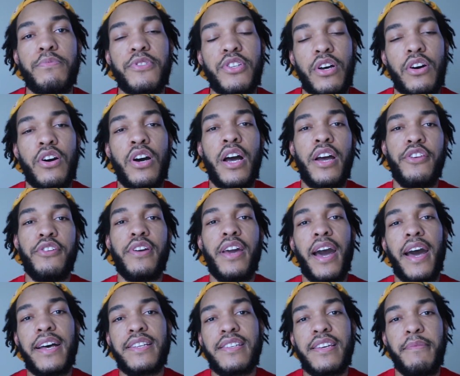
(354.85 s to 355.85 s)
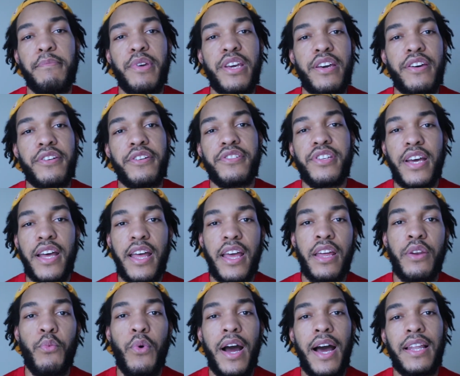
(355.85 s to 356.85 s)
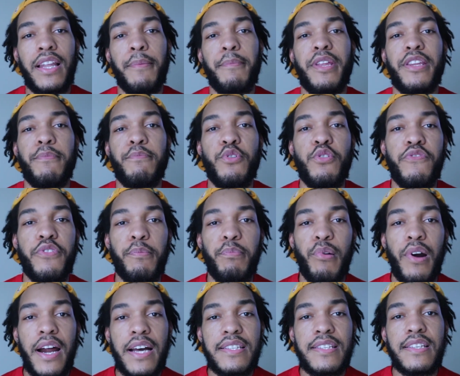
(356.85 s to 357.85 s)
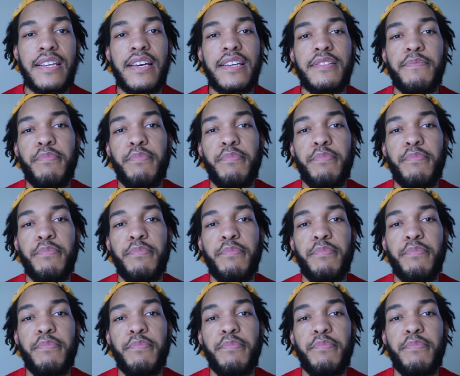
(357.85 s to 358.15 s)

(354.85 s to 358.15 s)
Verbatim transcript: So you guys can be entertained while I'm in the moving process,